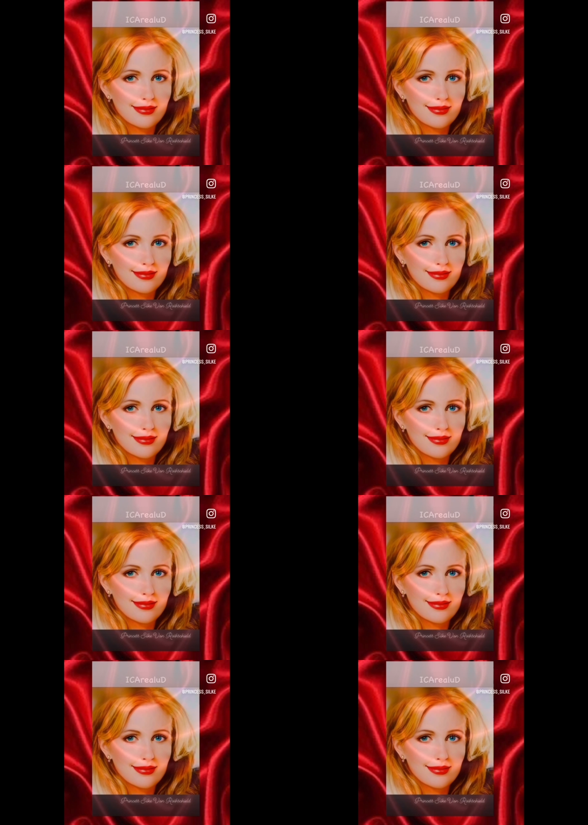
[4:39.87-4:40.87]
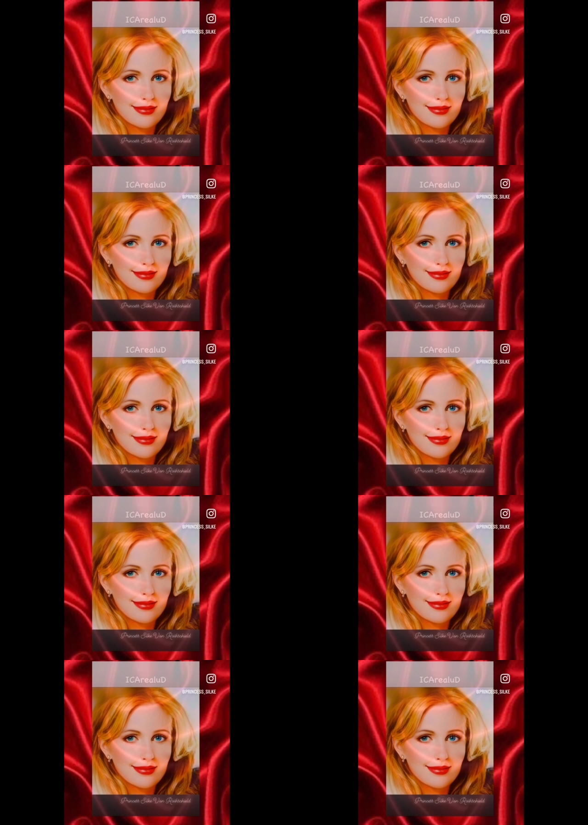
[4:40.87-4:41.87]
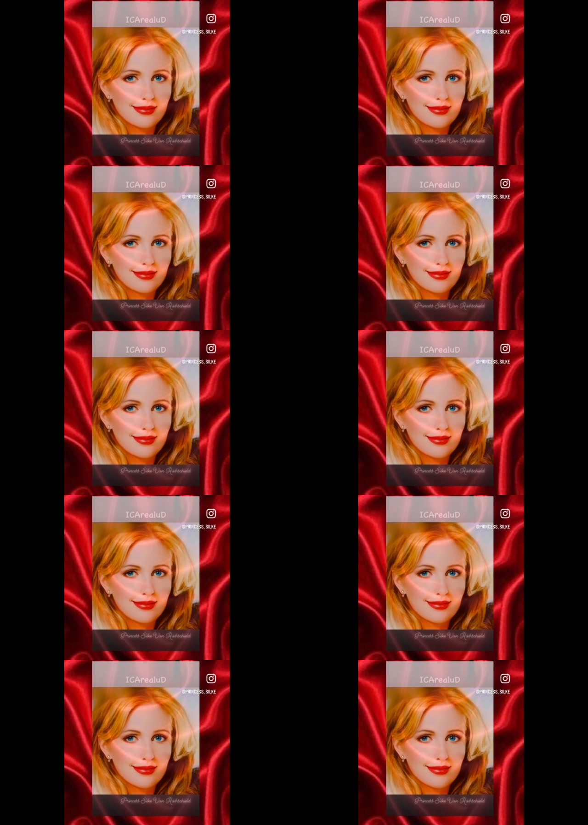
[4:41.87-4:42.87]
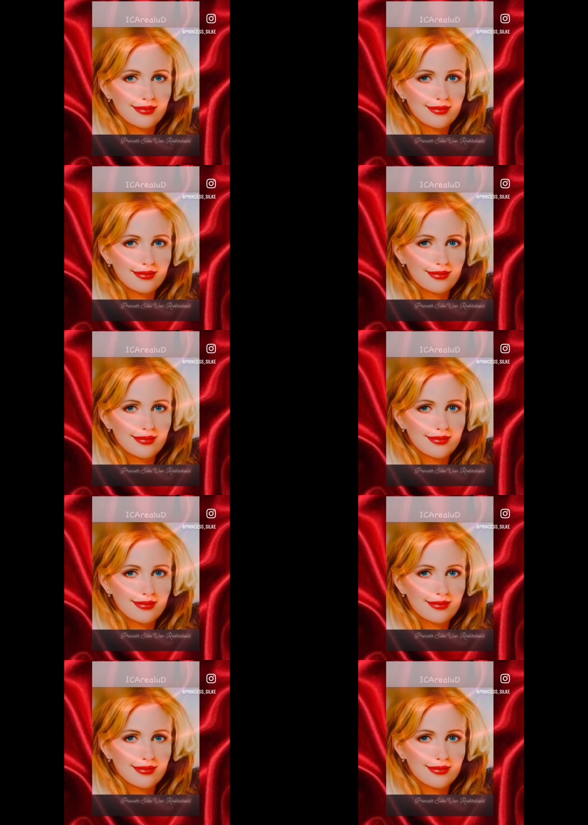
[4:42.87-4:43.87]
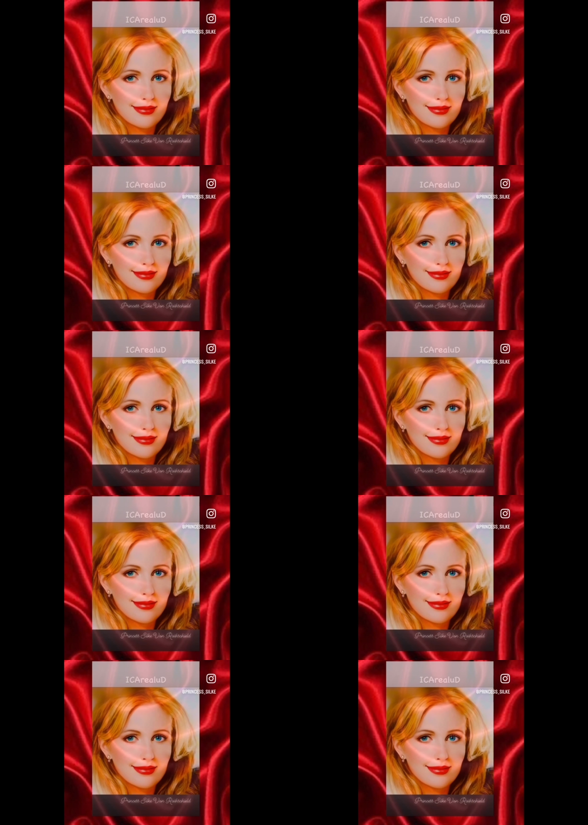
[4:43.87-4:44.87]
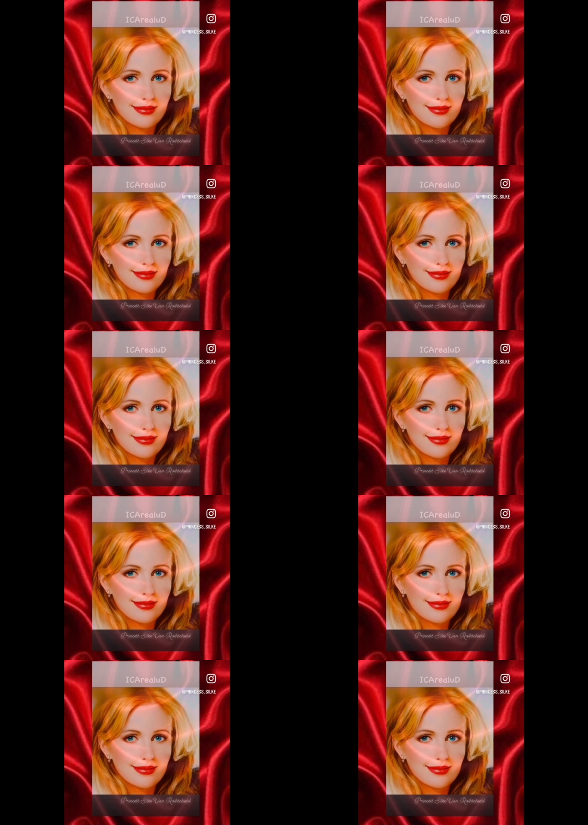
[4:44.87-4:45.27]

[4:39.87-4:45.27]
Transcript: [no speech]